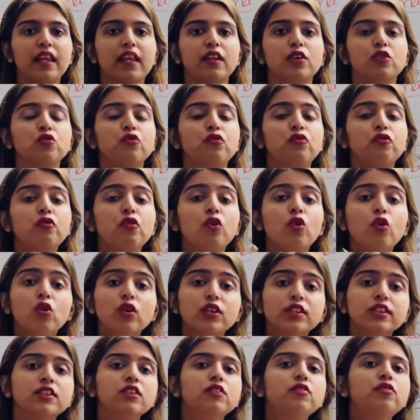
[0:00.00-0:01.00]
To
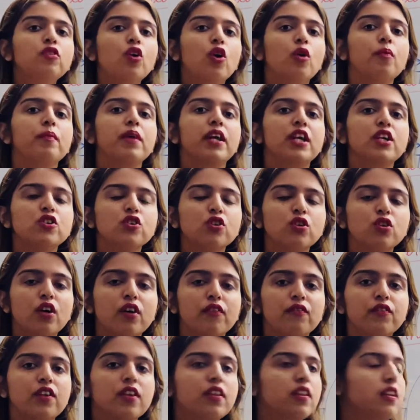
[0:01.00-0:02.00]
force the formation
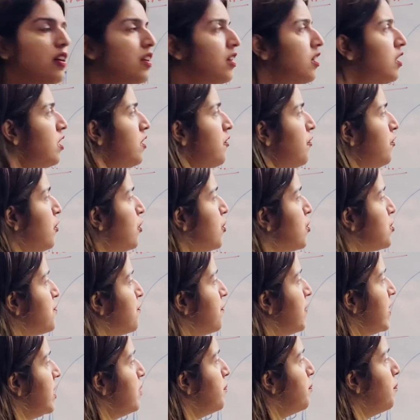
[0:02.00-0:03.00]
of the 3rd
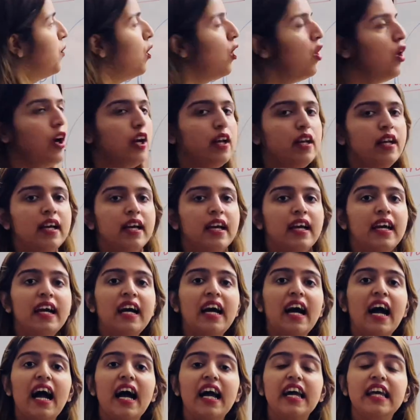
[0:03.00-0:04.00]
phosphate bond,
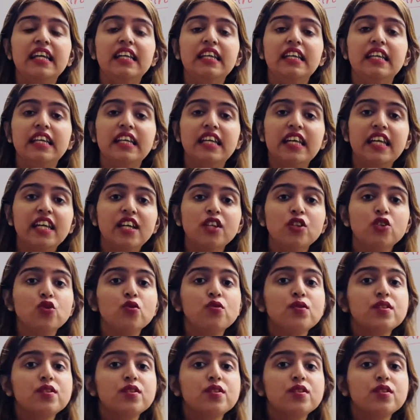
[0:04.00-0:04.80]
I need to